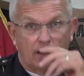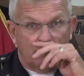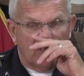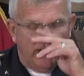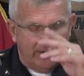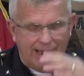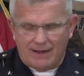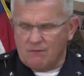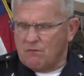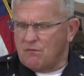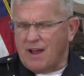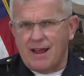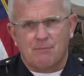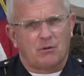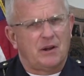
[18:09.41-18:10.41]
And we had a
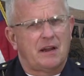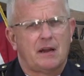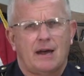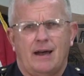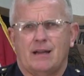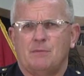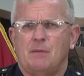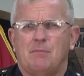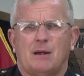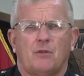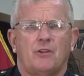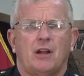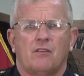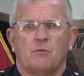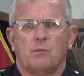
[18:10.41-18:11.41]
vibrant economy, better
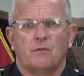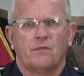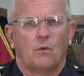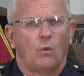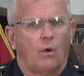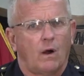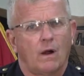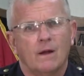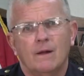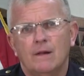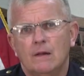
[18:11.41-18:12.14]
than ever before.